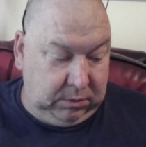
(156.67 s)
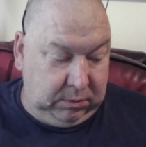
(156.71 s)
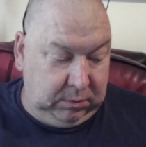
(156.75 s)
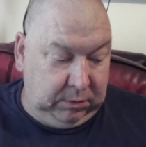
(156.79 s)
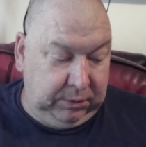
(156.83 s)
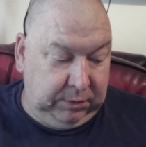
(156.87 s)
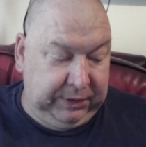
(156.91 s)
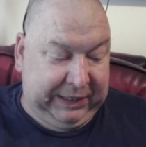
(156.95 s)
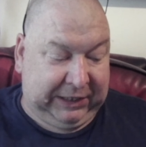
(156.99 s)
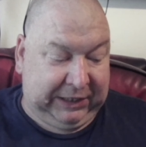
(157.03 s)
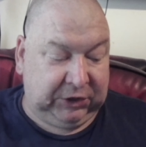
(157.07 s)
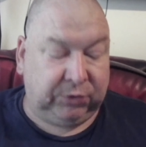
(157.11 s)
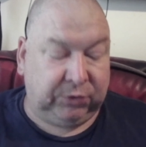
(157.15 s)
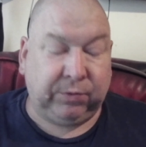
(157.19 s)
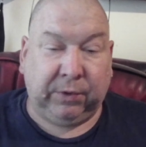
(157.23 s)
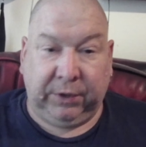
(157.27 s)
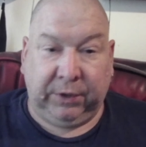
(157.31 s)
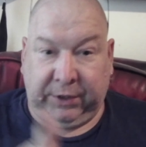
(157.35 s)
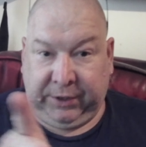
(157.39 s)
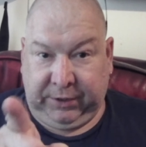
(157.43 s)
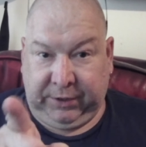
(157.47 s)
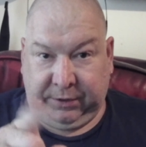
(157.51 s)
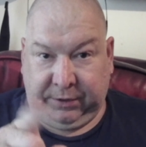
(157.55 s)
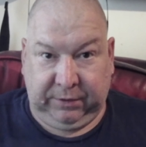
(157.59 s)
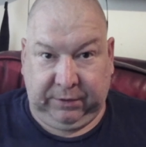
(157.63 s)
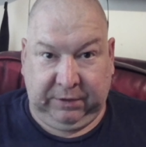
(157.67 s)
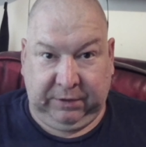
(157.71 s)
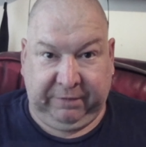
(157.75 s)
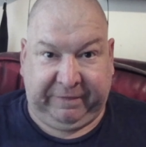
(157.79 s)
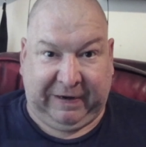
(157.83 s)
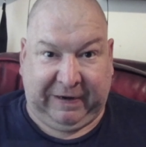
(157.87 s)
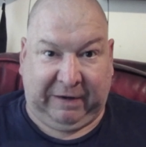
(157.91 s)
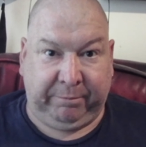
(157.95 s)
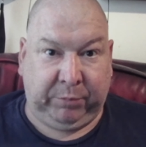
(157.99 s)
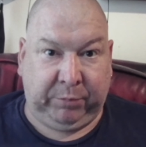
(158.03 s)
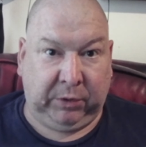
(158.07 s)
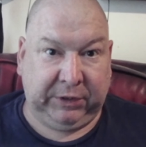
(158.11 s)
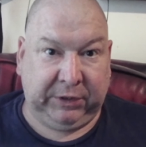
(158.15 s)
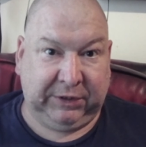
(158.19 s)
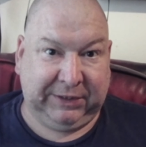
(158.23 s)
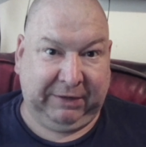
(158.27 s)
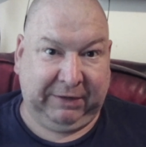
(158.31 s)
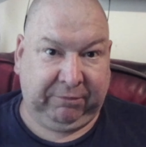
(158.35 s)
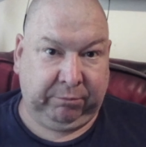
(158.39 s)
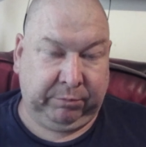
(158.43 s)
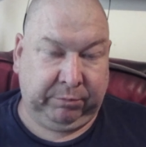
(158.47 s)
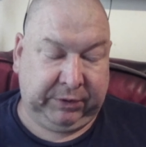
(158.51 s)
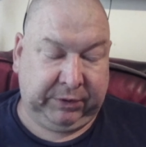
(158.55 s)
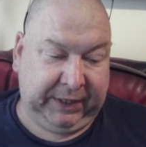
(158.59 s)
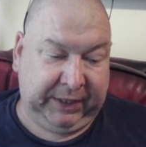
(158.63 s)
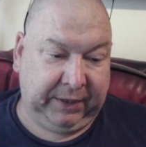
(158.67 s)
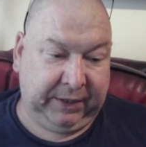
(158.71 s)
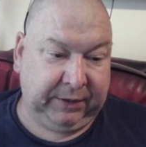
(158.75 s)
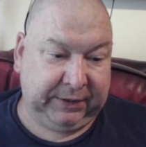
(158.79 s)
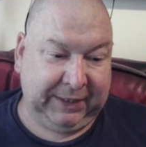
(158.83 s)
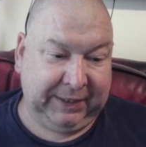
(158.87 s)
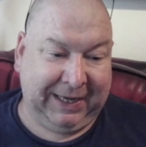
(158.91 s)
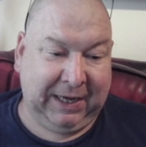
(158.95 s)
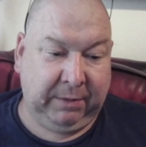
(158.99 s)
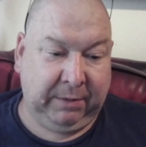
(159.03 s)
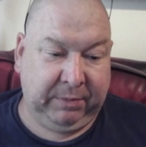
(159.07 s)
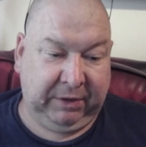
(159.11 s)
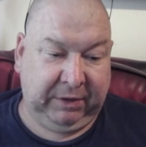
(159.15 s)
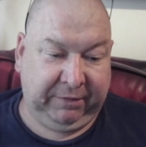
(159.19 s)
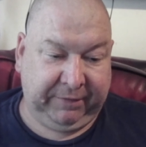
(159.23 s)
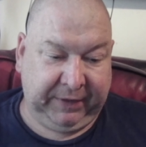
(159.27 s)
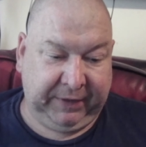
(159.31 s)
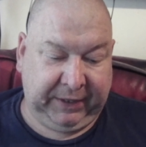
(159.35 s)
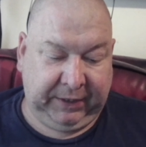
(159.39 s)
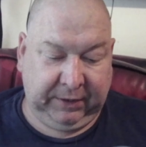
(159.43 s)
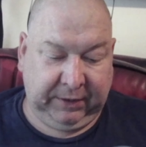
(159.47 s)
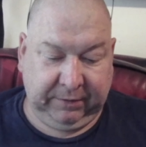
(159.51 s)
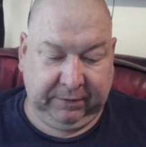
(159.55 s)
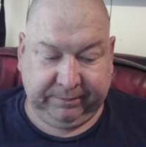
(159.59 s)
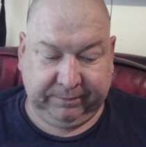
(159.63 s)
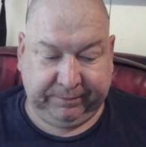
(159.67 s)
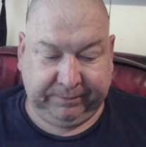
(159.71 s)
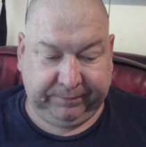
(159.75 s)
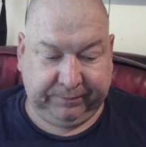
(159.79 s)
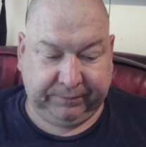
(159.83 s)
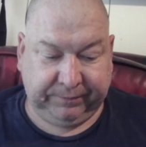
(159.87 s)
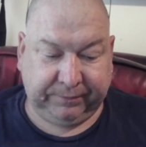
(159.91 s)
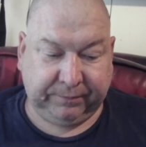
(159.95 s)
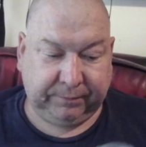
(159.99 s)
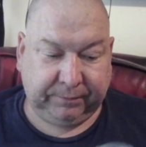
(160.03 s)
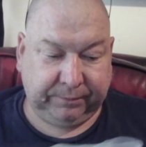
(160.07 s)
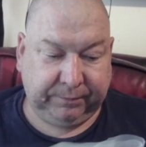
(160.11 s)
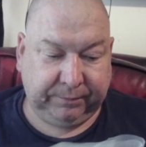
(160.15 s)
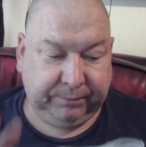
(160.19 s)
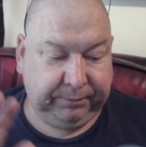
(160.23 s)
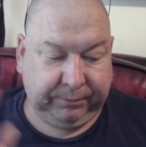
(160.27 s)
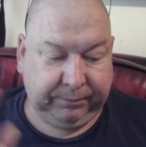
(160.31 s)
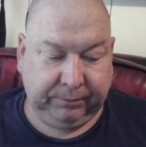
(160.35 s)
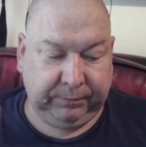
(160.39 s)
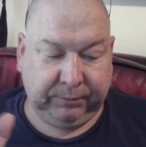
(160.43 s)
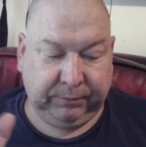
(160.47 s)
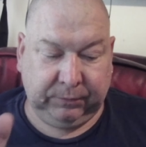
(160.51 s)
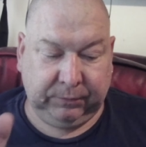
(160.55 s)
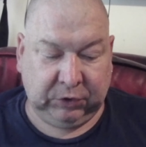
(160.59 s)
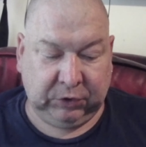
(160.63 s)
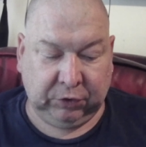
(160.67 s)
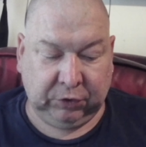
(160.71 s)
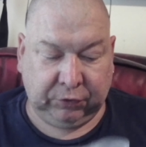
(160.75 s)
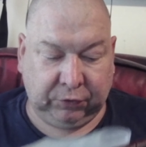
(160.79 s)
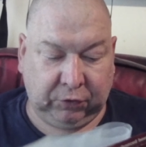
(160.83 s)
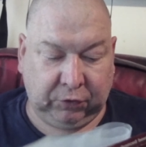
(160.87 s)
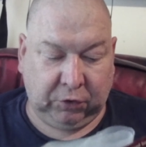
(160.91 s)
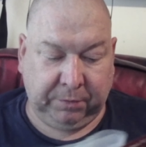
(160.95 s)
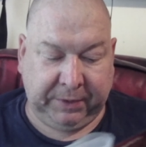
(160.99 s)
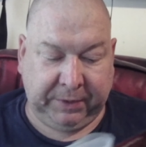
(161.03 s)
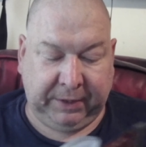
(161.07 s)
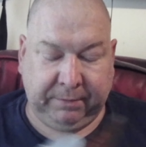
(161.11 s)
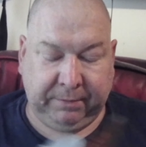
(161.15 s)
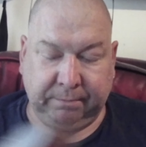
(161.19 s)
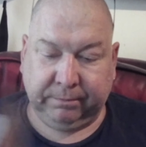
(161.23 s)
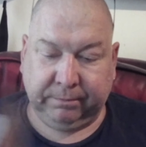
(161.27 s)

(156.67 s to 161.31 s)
That's where the 5.7% ABV doesn't come in.